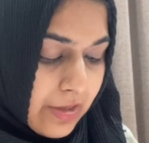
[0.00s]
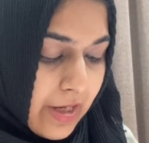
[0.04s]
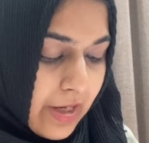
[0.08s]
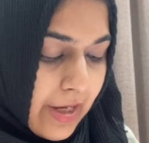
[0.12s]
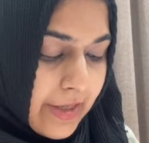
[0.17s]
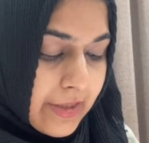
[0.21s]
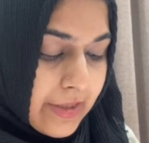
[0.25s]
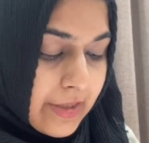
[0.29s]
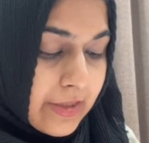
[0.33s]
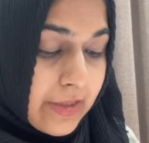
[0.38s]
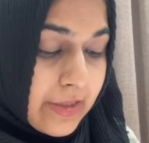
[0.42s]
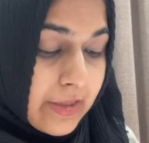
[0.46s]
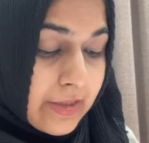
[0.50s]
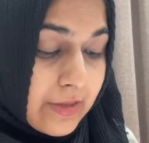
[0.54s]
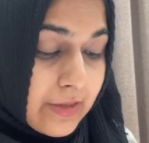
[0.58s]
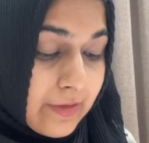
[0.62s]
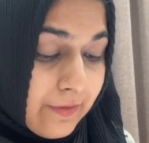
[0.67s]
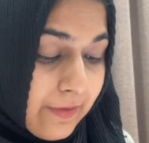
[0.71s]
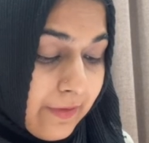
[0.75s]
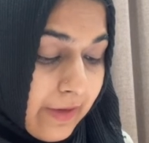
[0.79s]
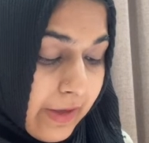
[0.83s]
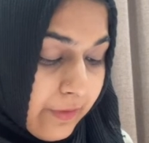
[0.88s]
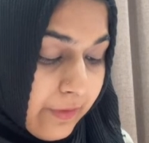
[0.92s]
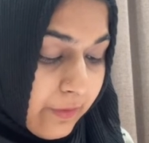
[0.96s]
write this
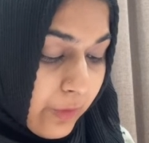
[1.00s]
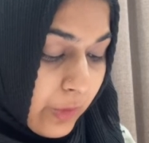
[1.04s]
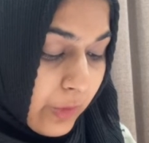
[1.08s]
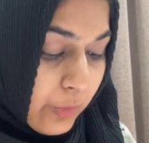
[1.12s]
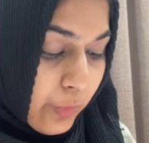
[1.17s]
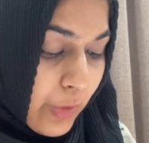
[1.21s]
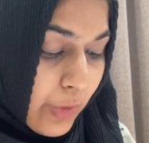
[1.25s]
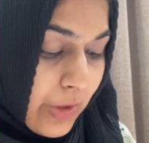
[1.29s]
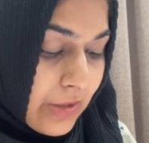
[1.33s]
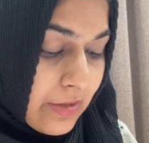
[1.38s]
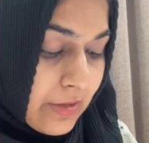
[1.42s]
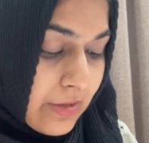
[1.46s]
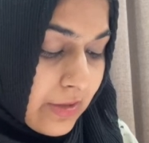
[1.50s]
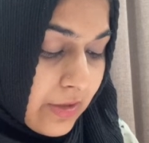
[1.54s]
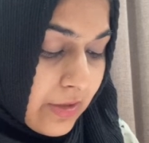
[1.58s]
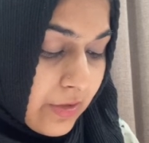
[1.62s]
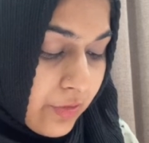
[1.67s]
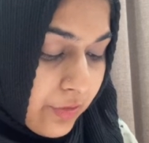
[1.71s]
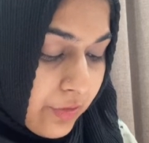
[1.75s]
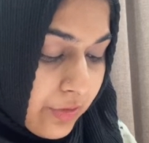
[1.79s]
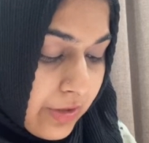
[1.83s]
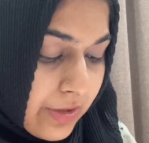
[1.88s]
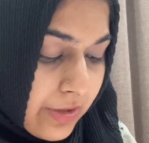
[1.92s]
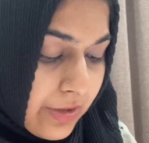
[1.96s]

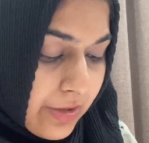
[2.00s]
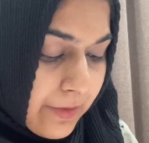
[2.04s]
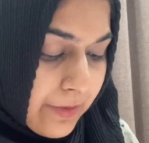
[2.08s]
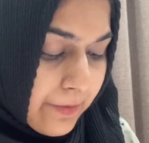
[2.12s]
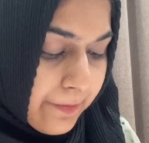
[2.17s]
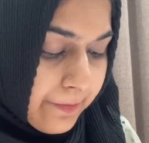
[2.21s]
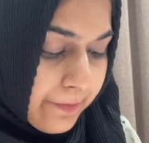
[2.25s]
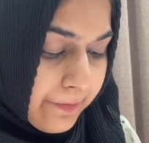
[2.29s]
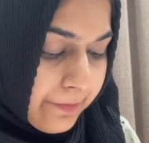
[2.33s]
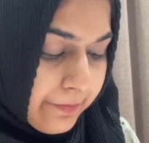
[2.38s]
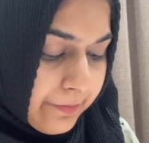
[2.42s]
5110 here.